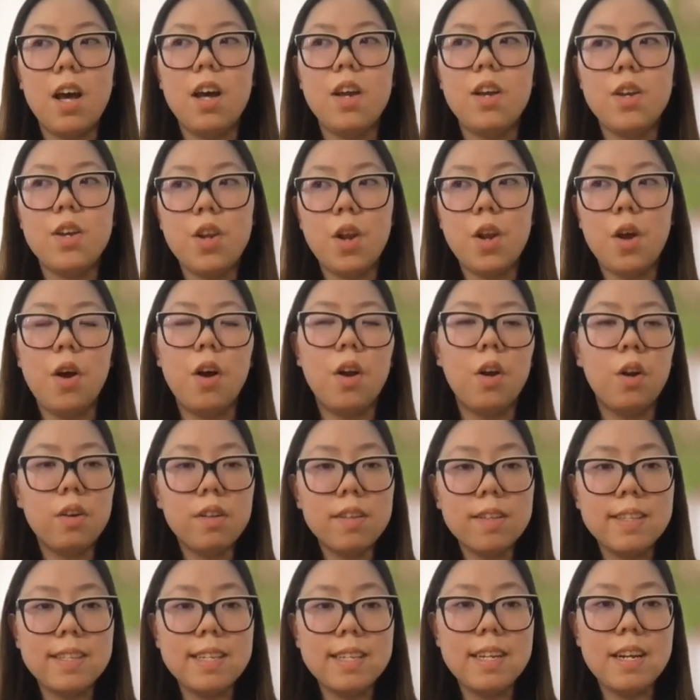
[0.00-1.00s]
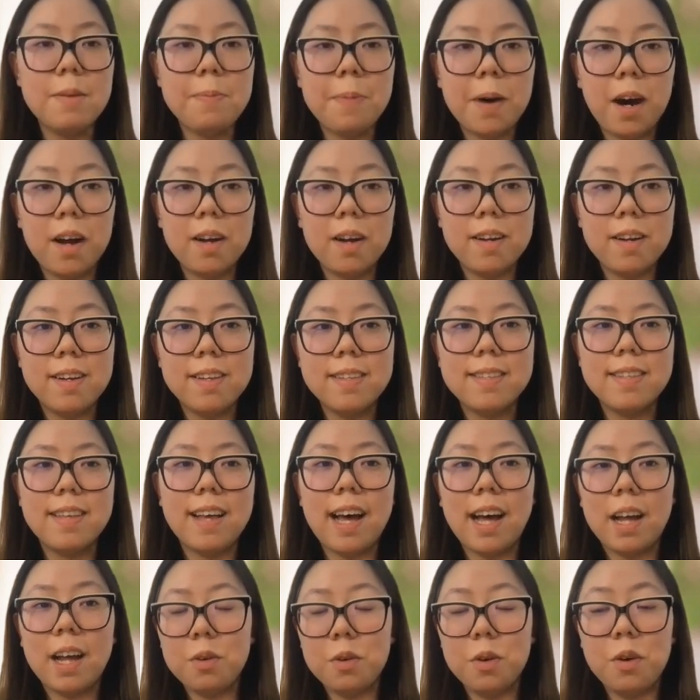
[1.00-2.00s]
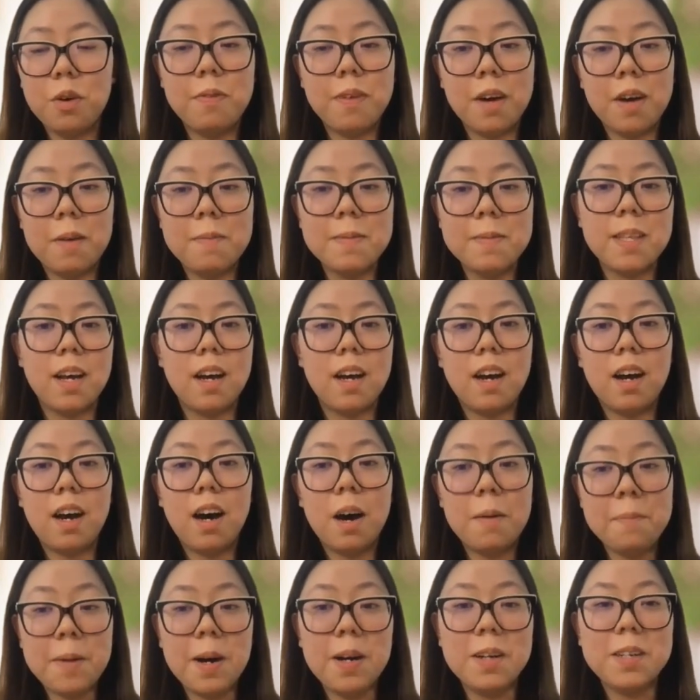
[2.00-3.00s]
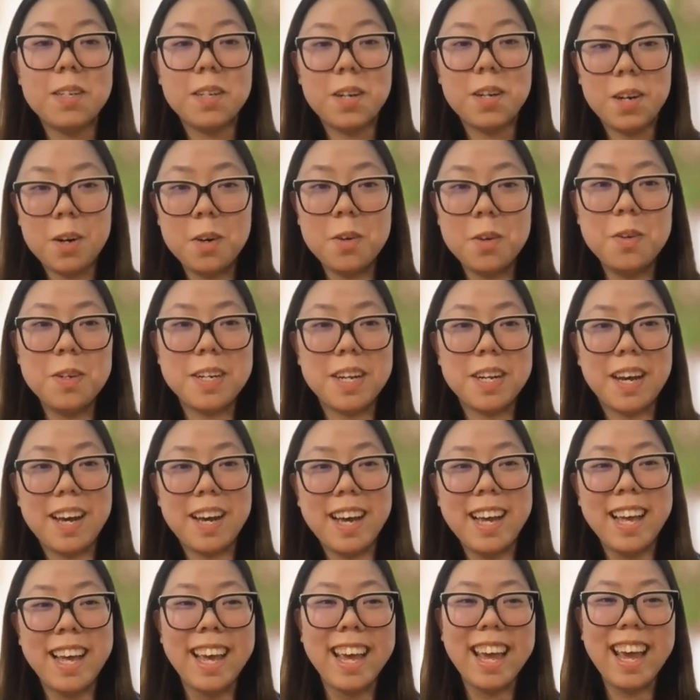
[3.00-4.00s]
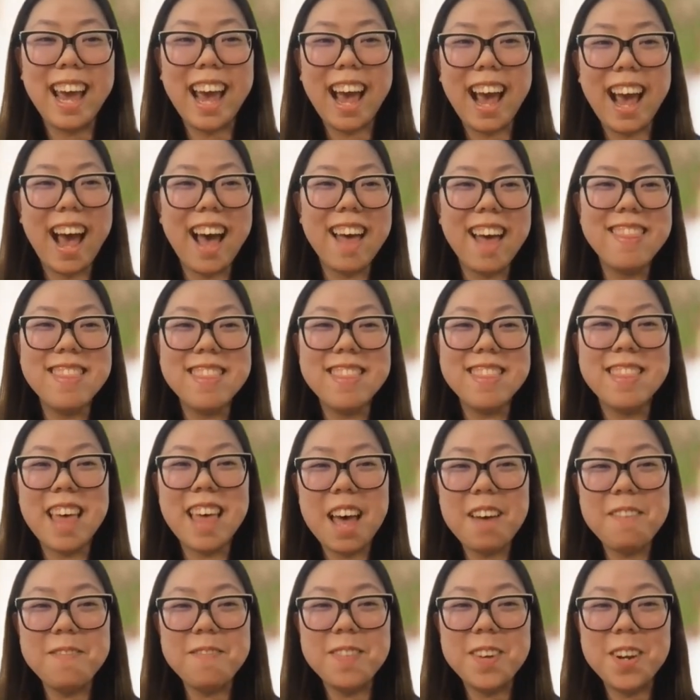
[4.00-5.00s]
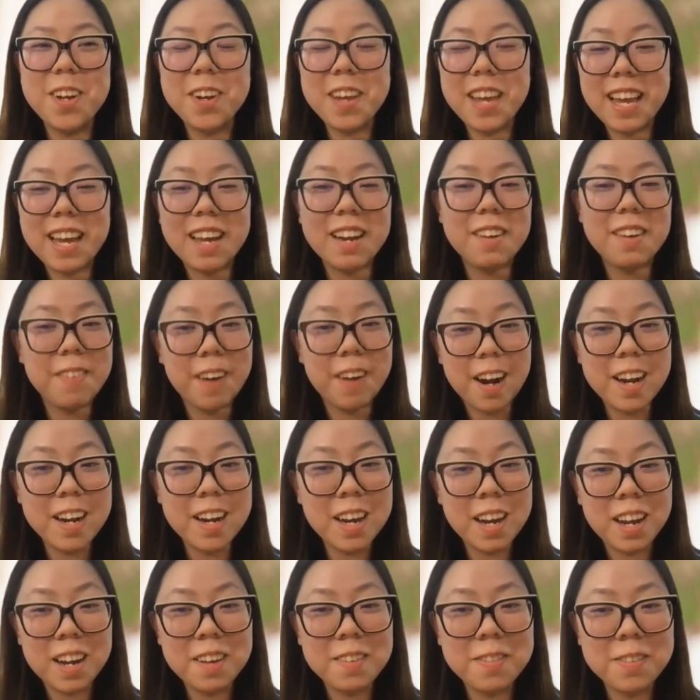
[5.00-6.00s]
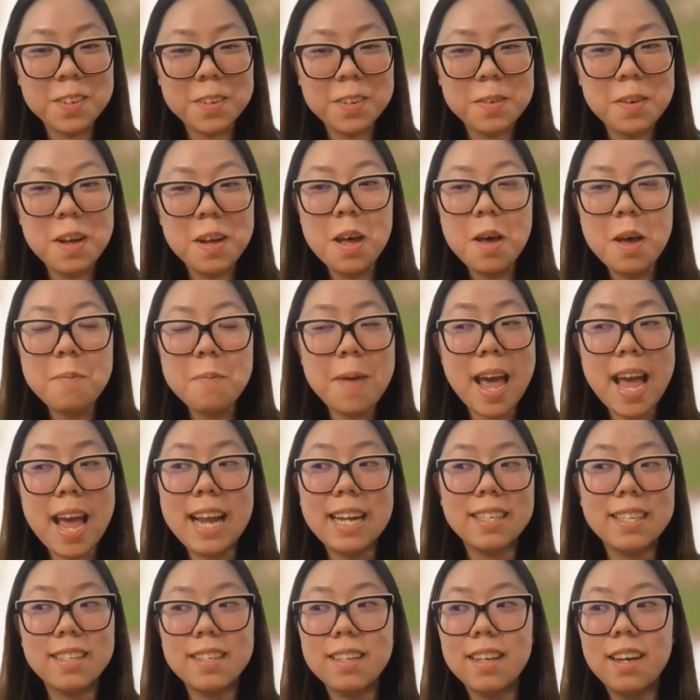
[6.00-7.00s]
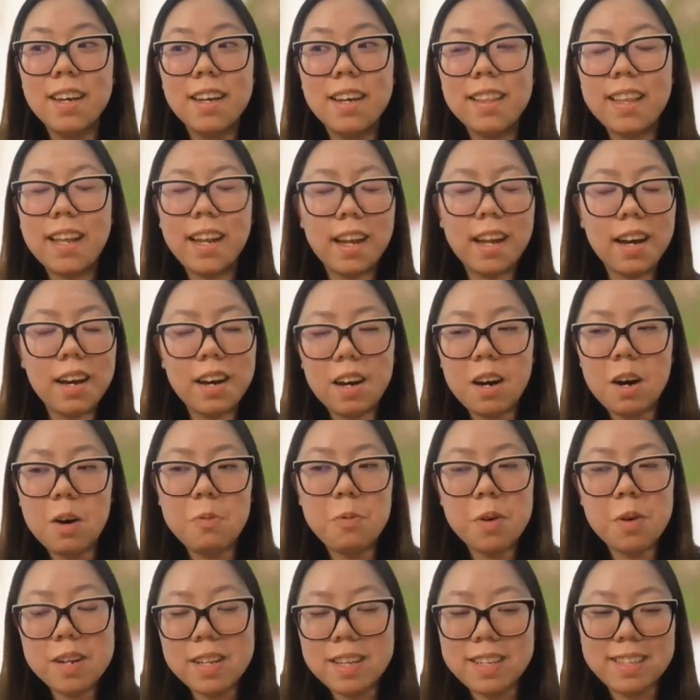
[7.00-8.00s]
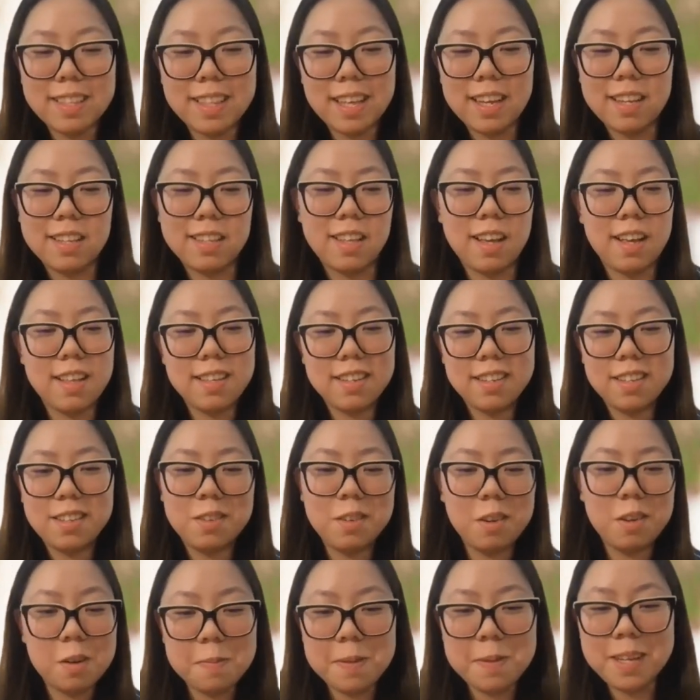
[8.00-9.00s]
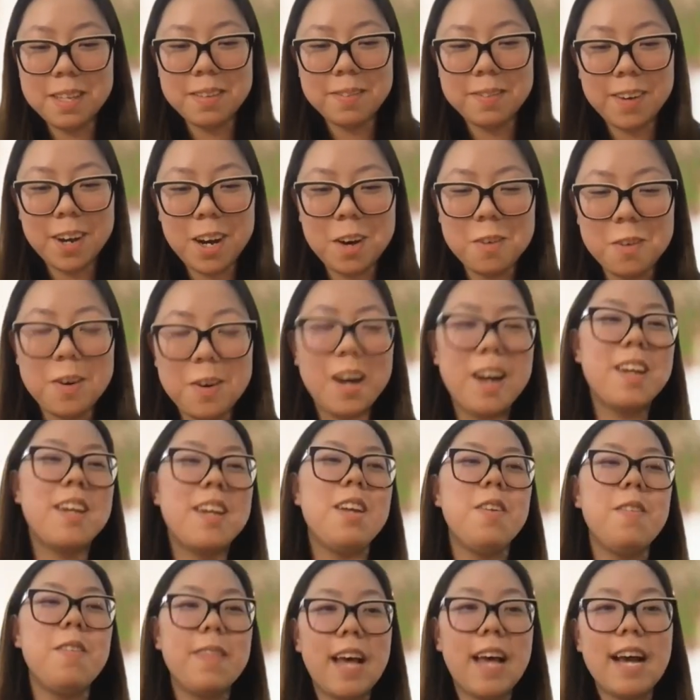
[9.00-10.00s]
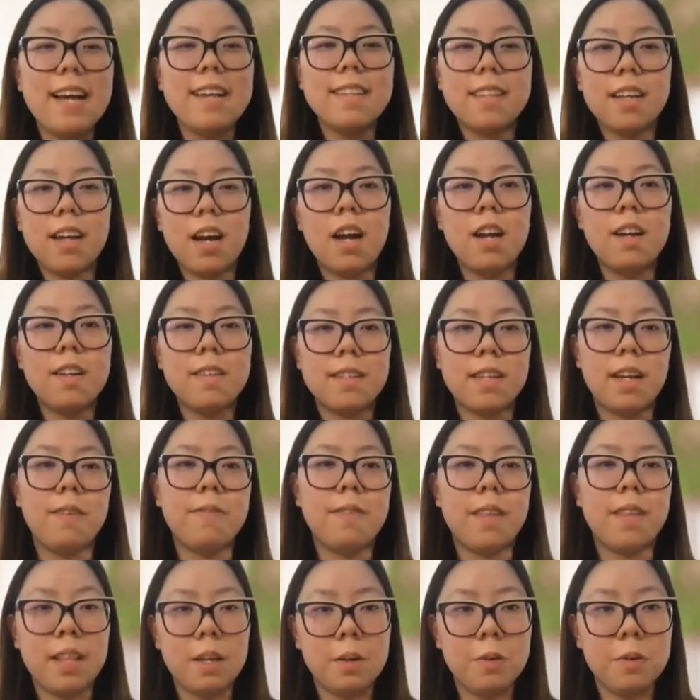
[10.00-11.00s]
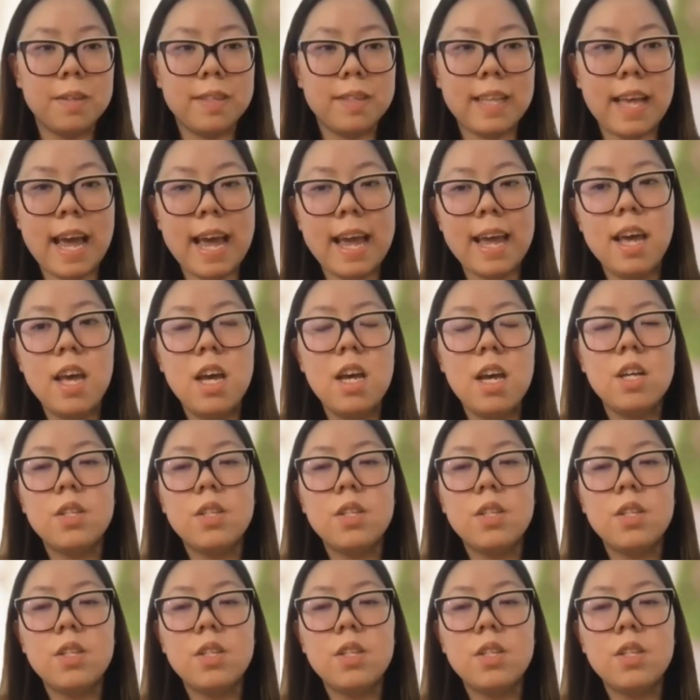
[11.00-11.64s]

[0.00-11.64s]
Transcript: You know, a lot of senior partners at law firms are much older, and them looking at a very colorful page, they're like, oh, what is this? Like, this is not a piece of artwork. You know, that is the kind of stuff that they will say.